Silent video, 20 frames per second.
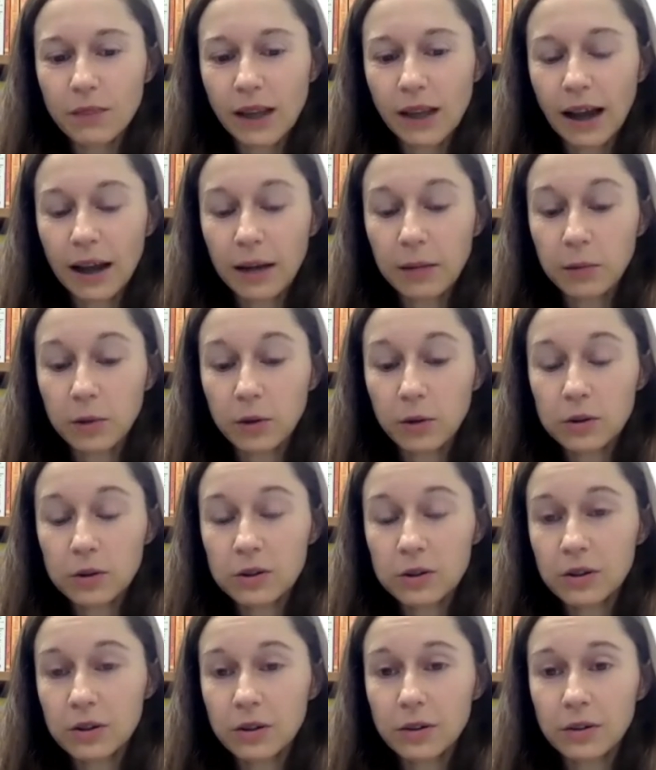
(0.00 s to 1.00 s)
I'm
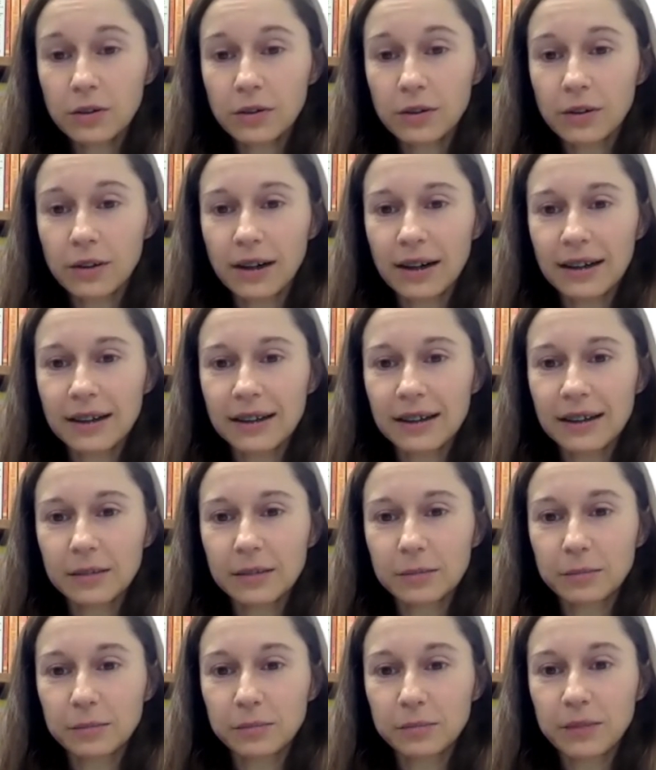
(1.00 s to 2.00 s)
also
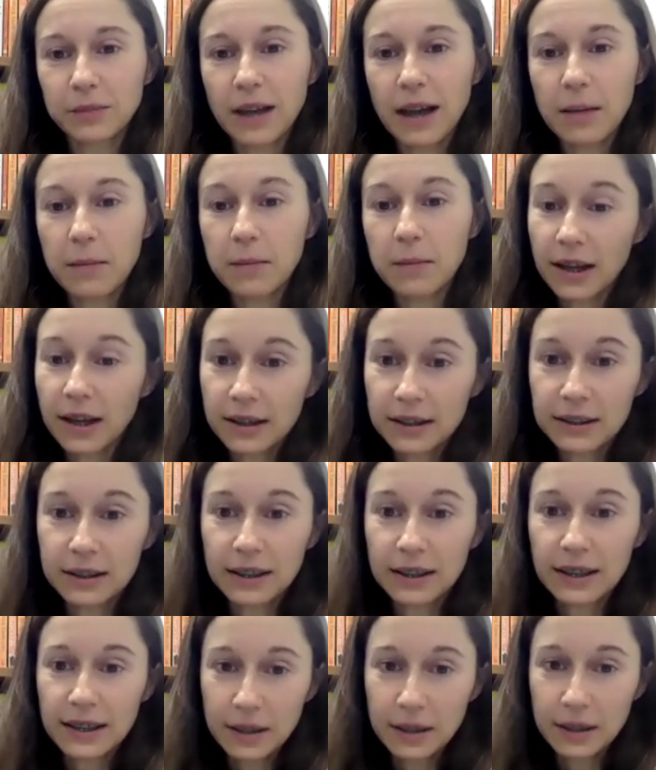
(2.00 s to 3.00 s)
I'm an
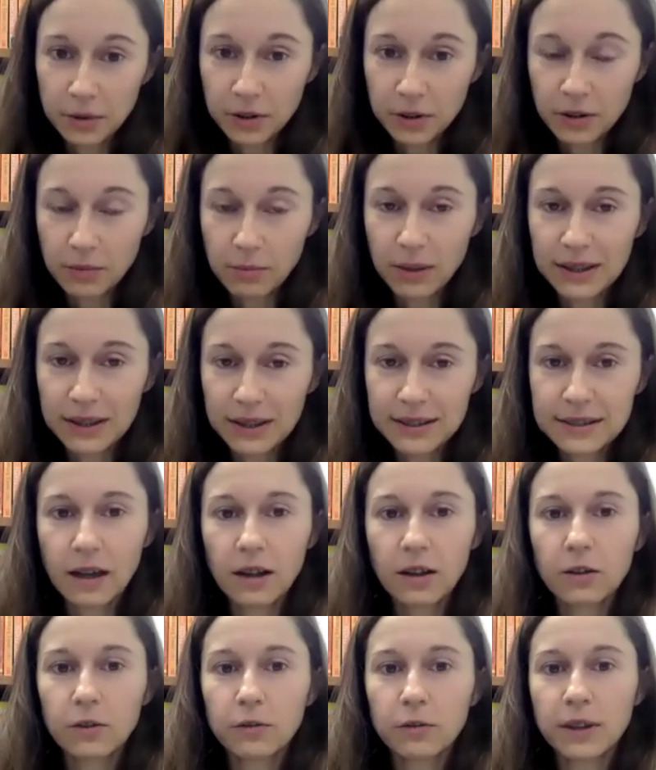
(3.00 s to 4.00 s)
immigrant
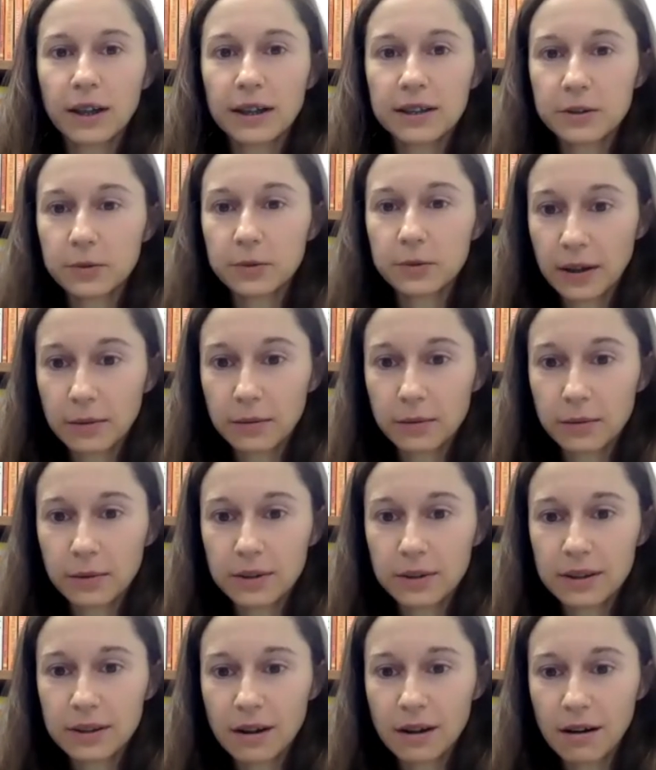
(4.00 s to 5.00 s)
myself. That's why I wrote
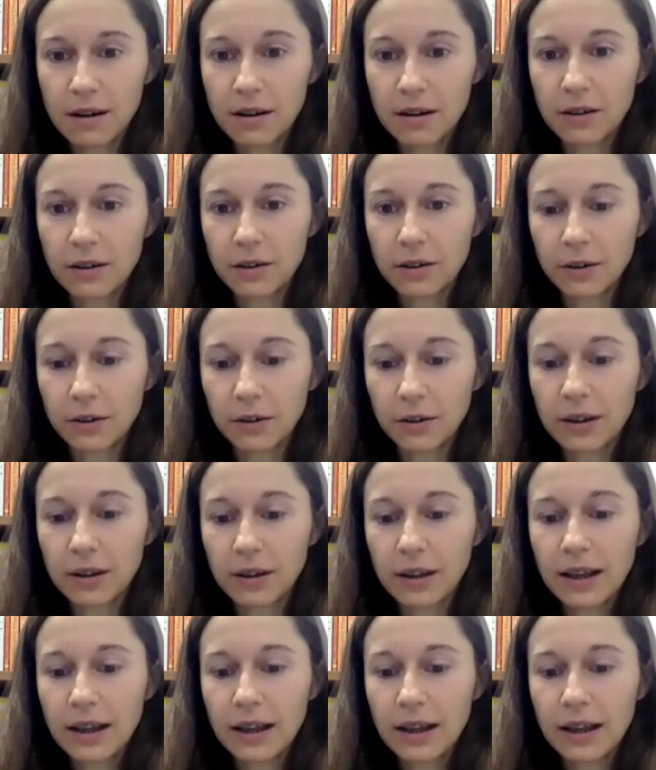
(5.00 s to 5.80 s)
this article.